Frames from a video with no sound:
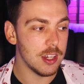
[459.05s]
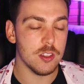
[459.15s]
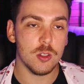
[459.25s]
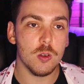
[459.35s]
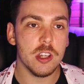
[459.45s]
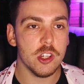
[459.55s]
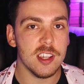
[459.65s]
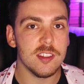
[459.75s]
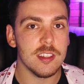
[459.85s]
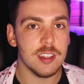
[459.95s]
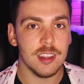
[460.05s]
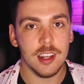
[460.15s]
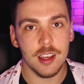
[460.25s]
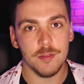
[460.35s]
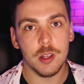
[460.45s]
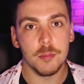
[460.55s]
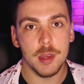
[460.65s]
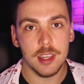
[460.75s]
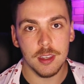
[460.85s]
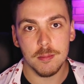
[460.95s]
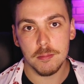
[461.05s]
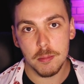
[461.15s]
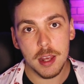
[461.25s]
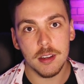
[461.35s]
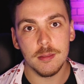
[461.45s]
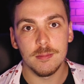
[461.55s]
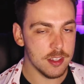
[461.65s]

any story changes that I feel make it better.